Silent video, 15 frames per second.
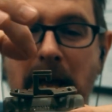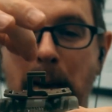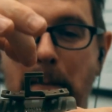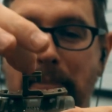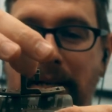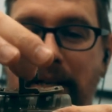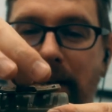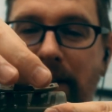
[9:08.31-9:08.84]

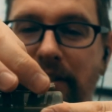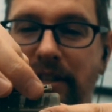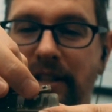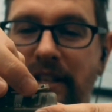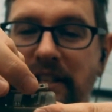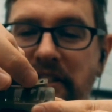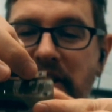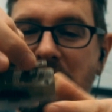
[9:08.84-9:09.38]
because
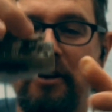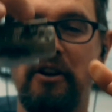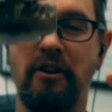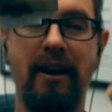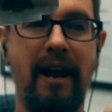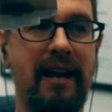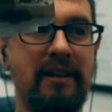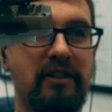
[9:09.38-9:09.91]
this here
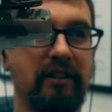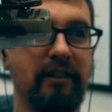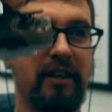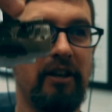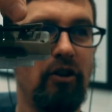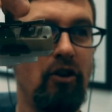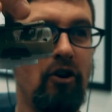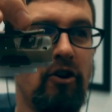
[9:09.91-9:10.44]
has a
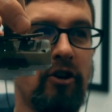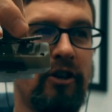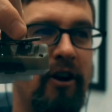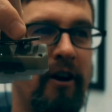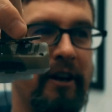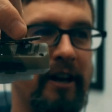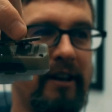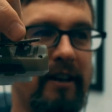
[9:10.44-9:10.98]
little hook
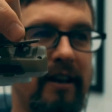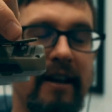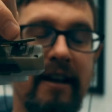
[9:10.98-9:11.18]
on it